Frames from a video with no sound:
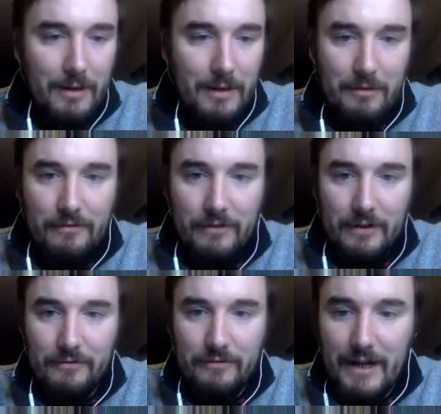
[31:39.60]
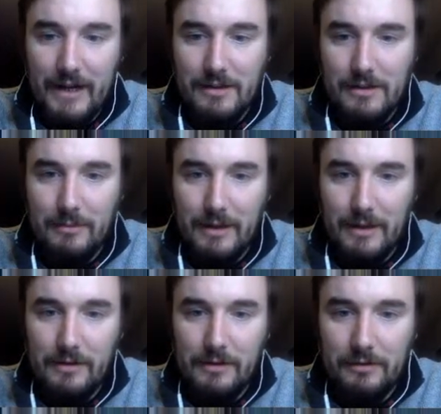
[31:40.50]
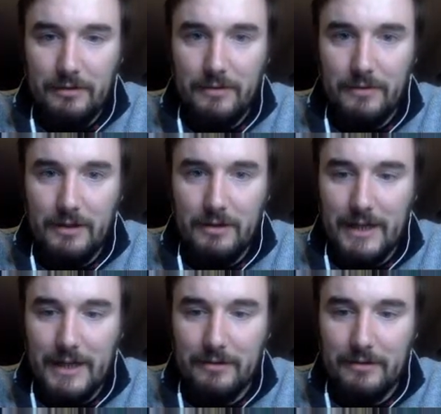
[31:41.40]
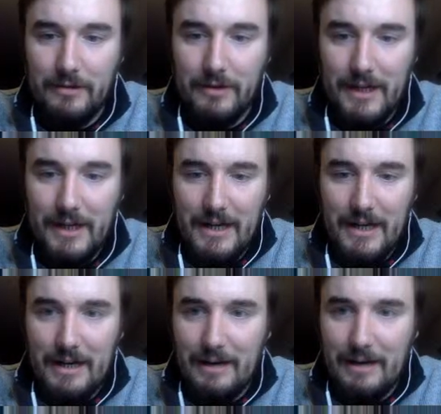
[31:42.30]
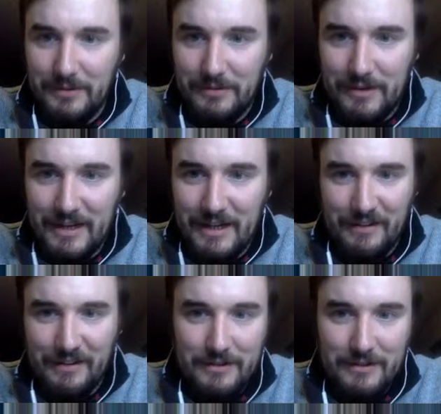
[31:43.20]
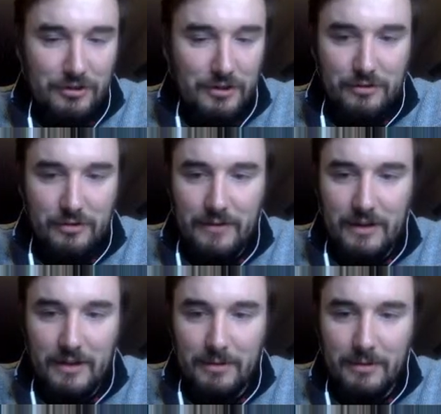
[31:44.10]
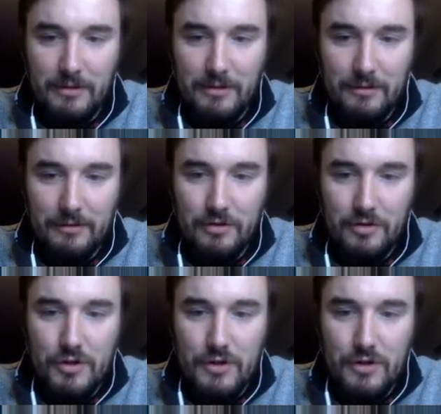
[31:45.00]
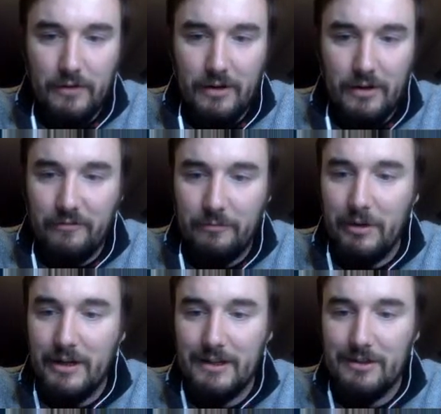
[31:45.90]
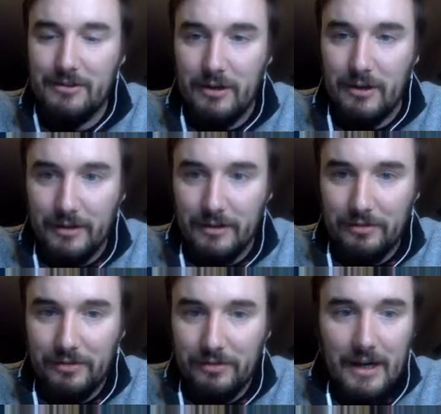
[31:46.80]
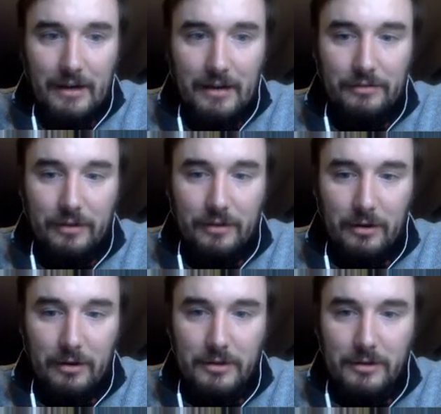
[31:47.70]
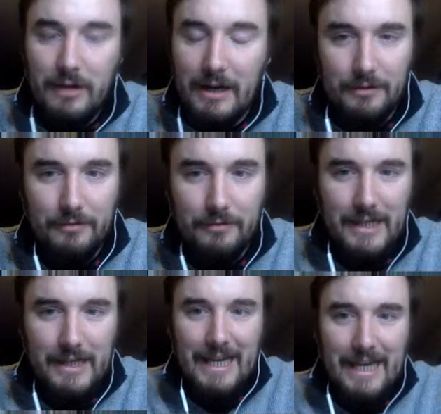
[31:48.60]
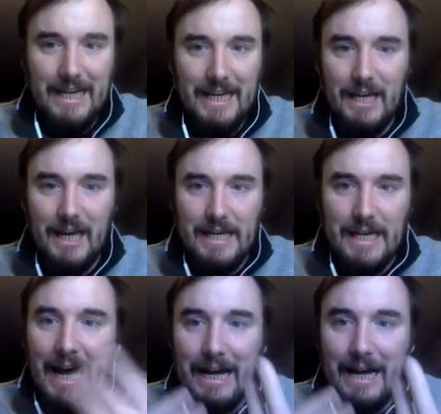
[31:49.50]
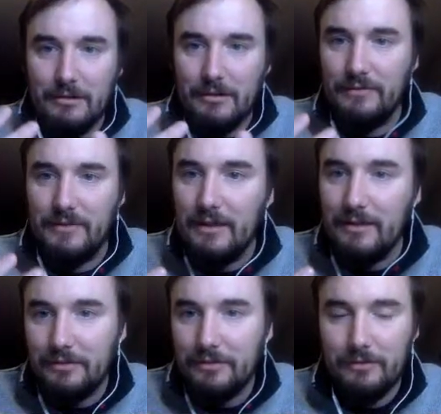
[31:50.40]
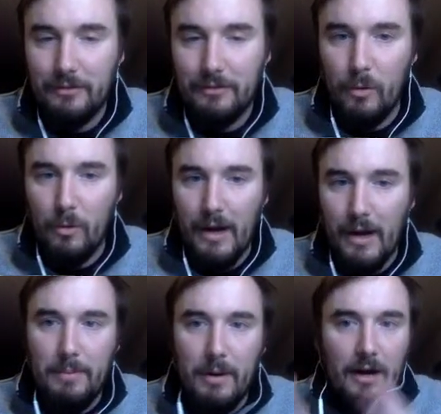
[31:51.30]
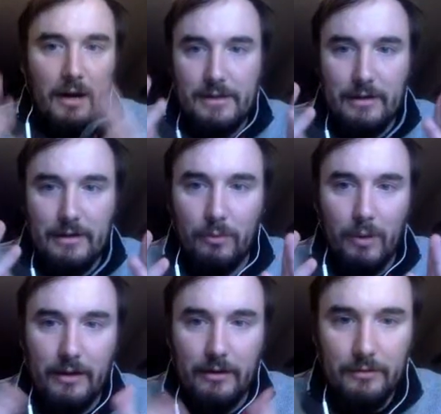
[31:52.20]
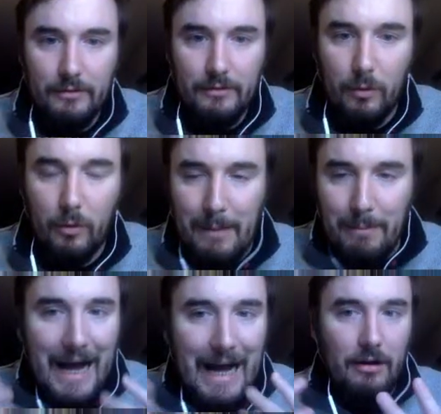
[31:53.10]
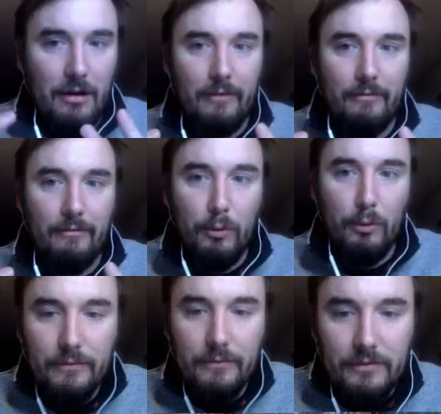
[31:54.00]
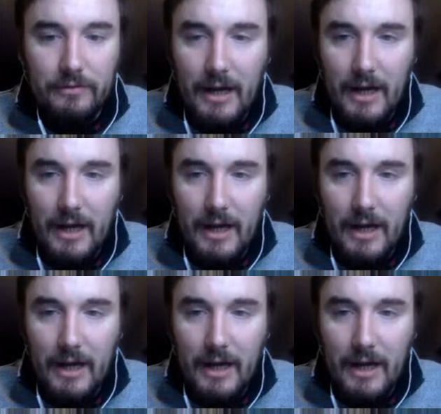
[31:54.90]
by the way, fun fact: you might have noticed this video title. This is kind of like fun shark trivia, but you notice shiver of prickly sharks. So you know how there's like a gaggle of geese, or a pod of whales, or a pack of wolves.